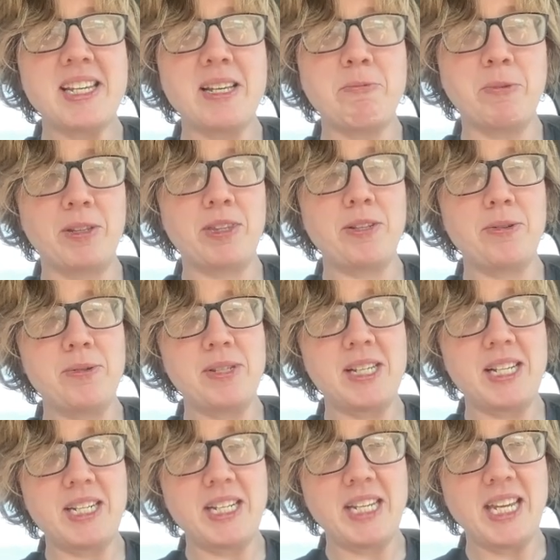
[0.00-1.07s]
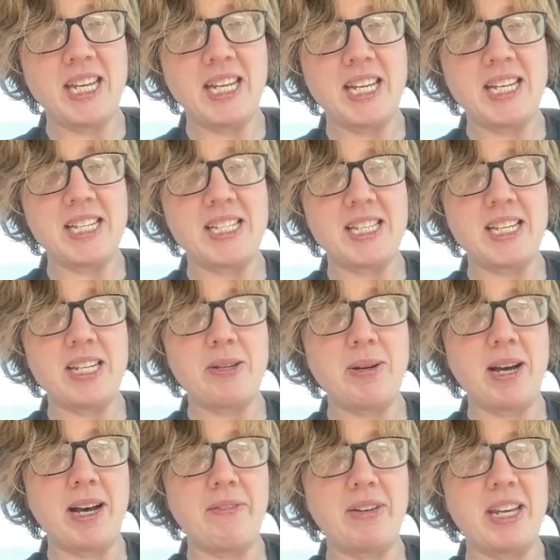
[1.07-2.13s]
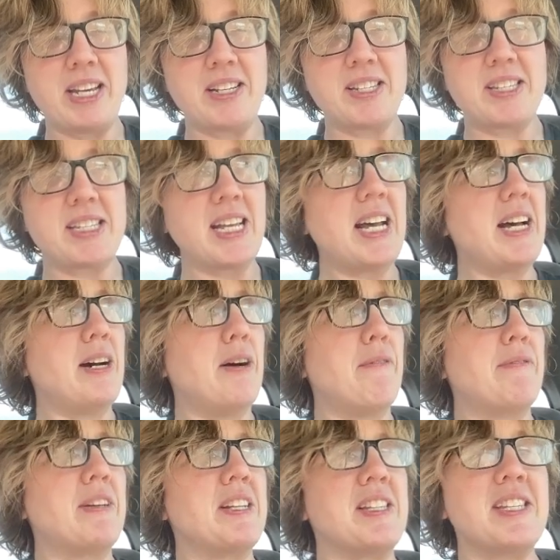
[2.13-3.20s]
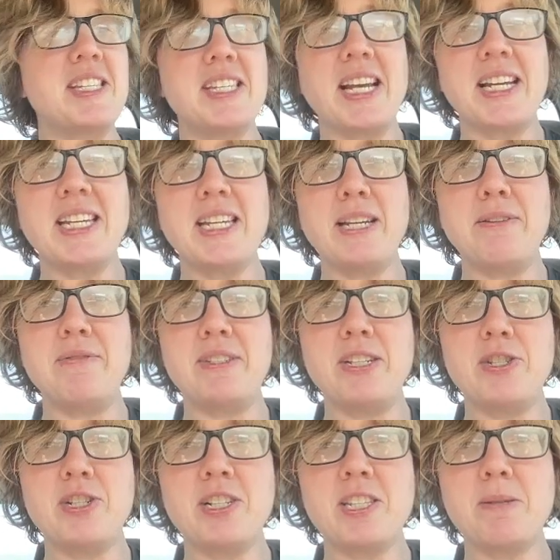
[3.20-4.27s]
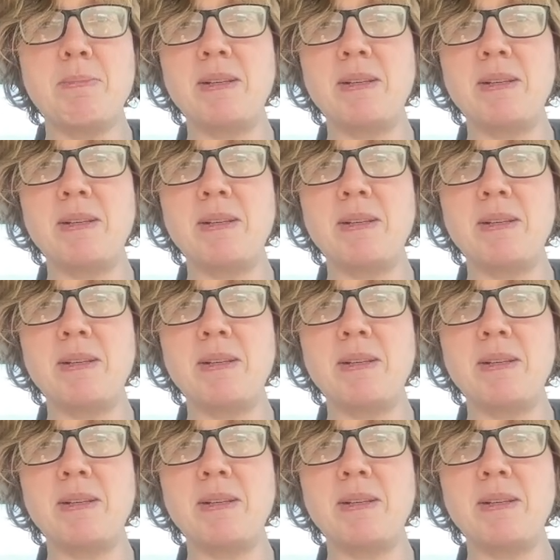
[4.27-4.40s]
and what those indicate is that you have a set of consecutive digits,